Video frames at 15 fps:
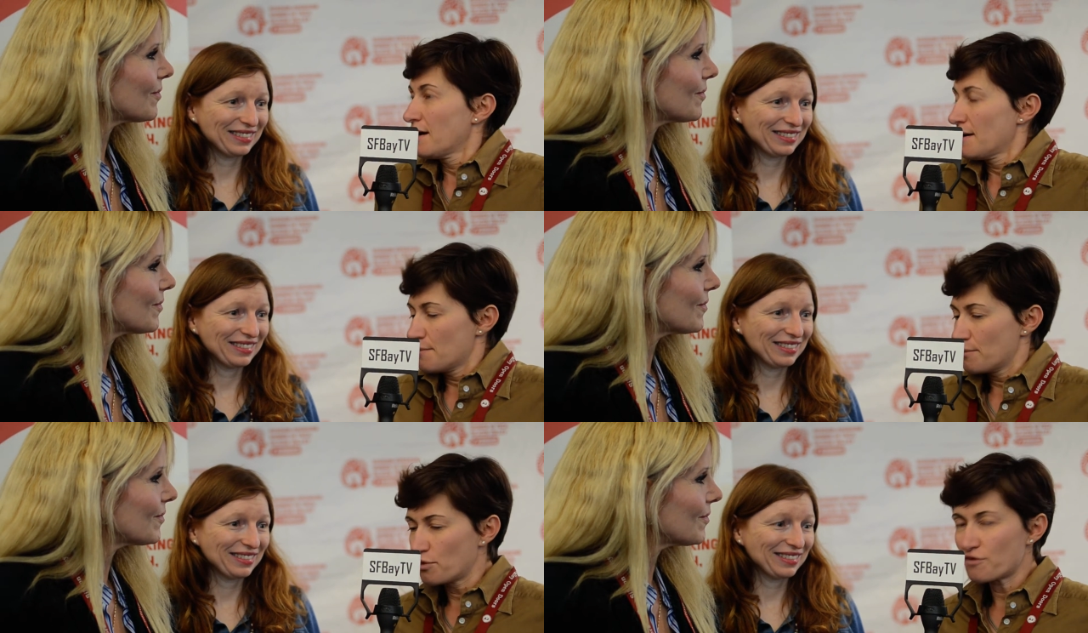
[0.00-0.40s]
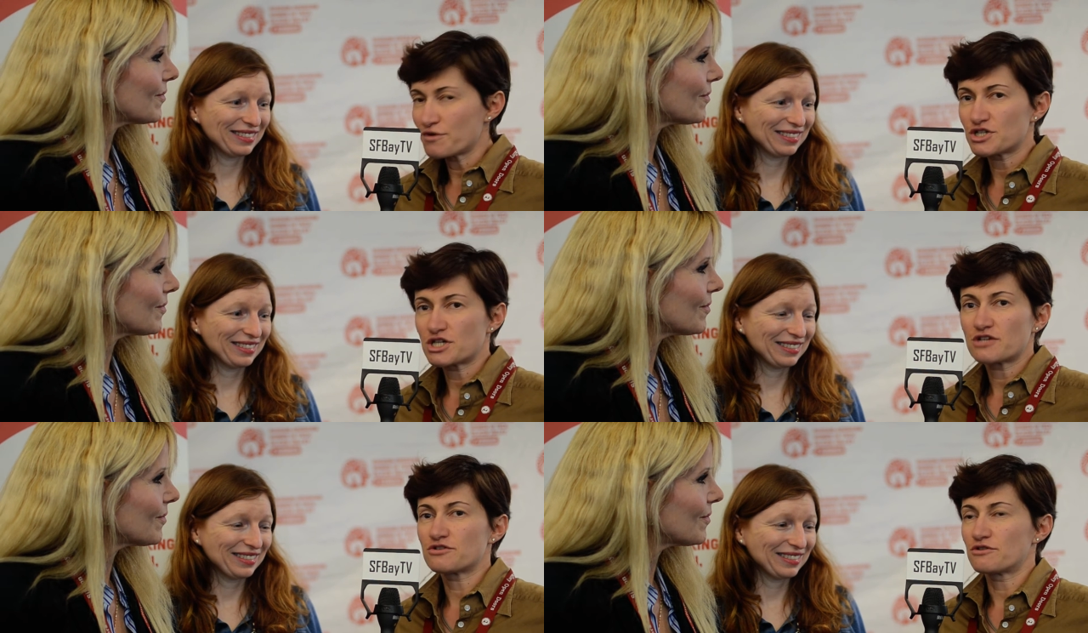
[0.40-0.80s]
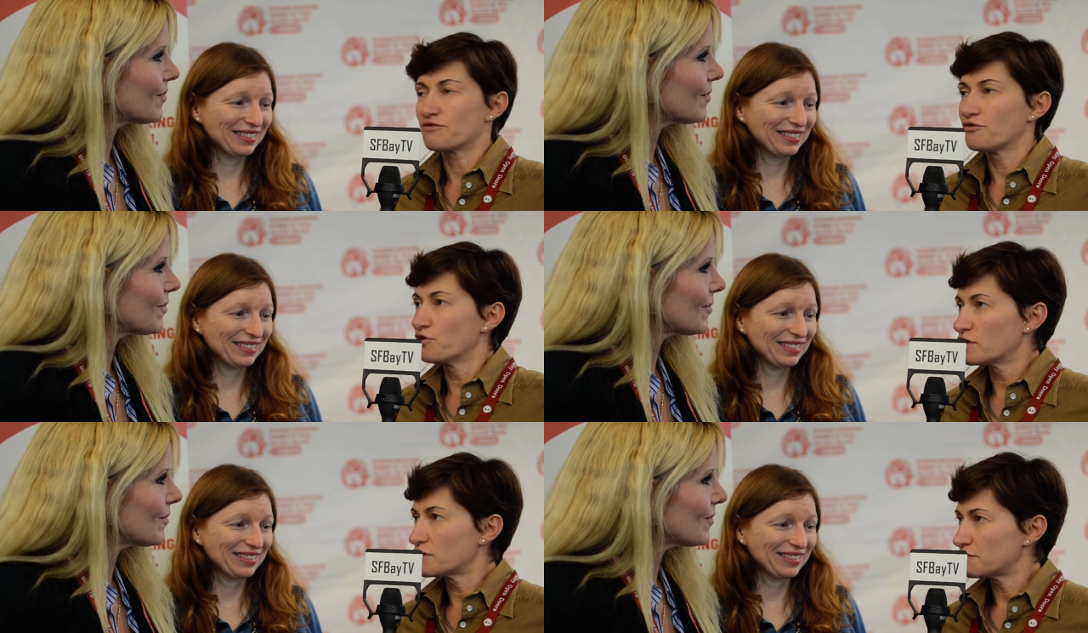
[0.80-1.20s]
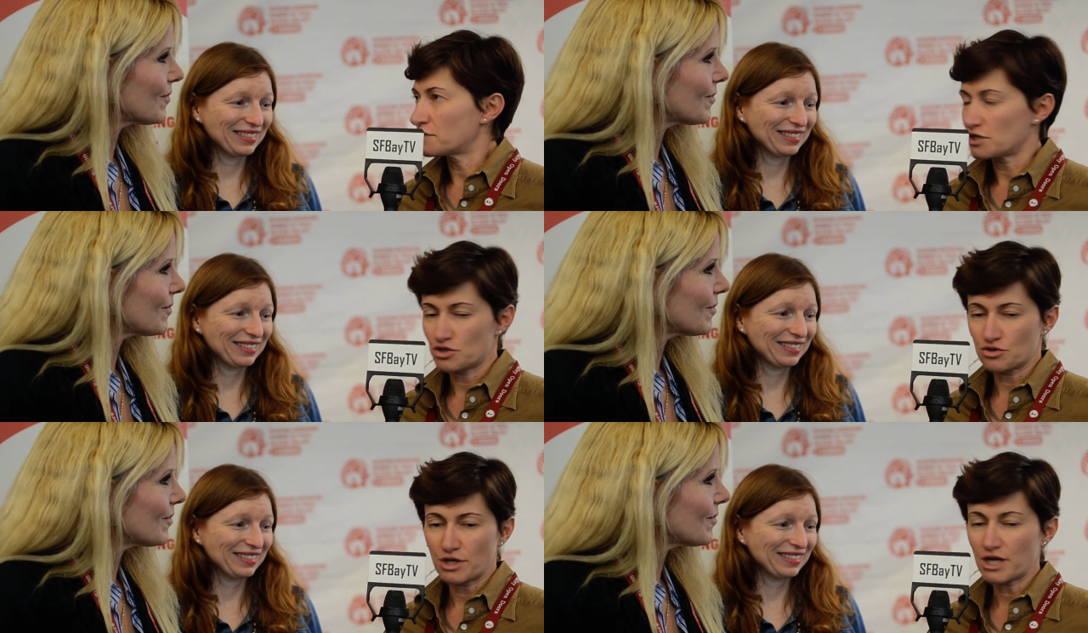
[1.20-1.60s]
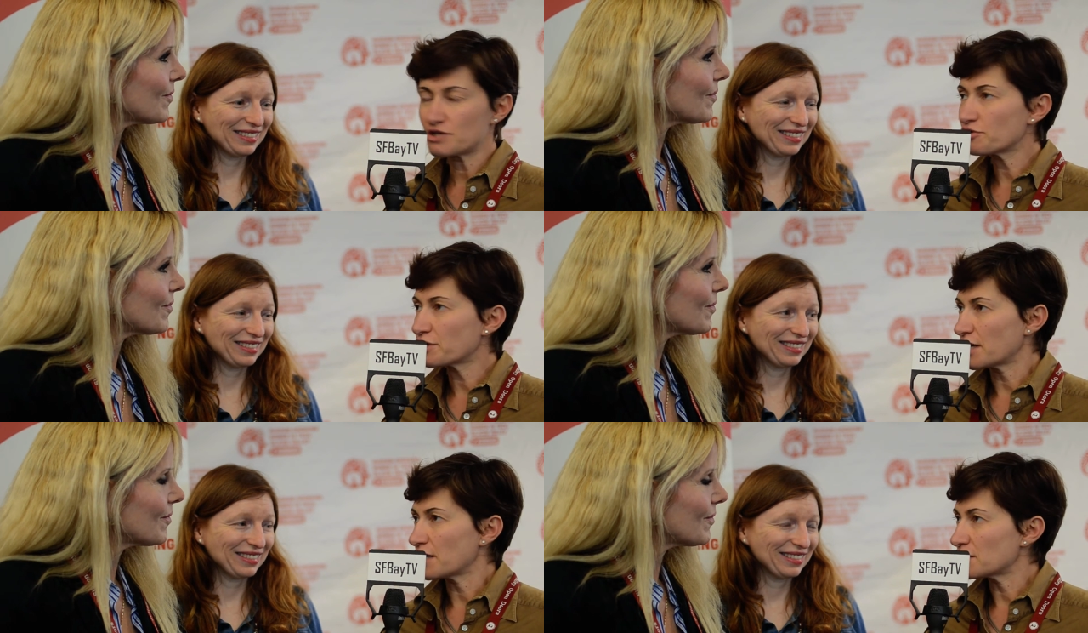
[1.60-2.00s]
Speaker 1: move each other forward, to
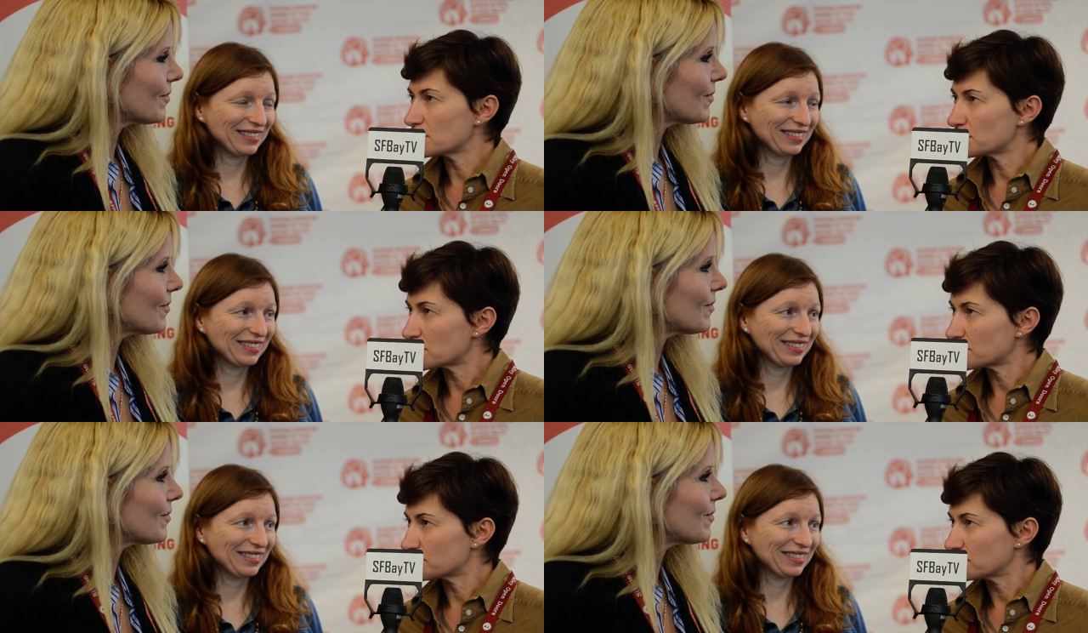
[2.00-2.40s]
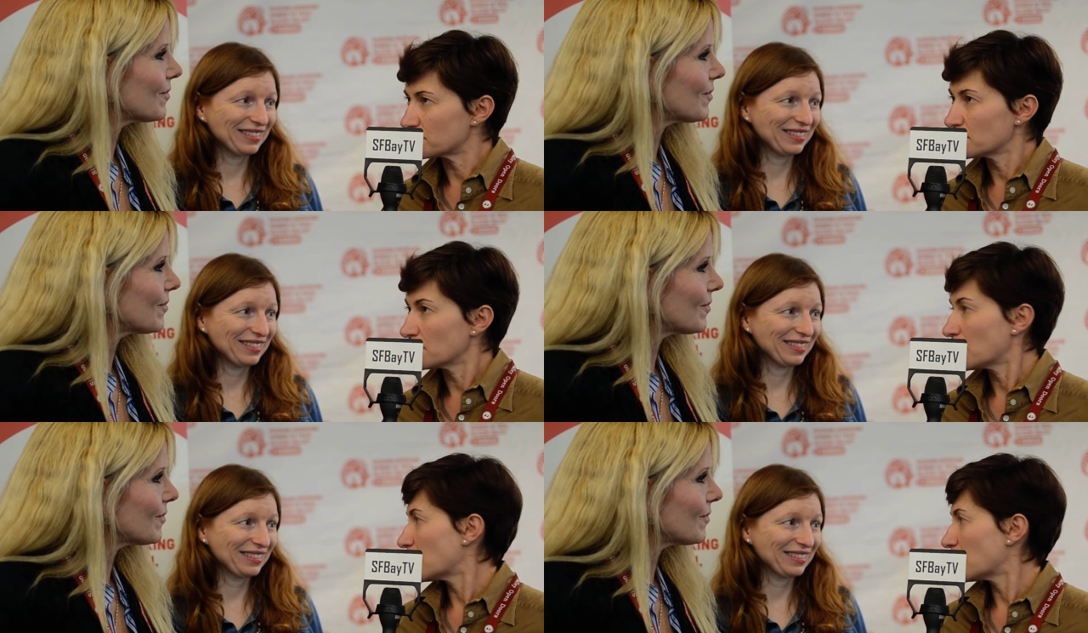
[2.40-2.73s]
educate each other.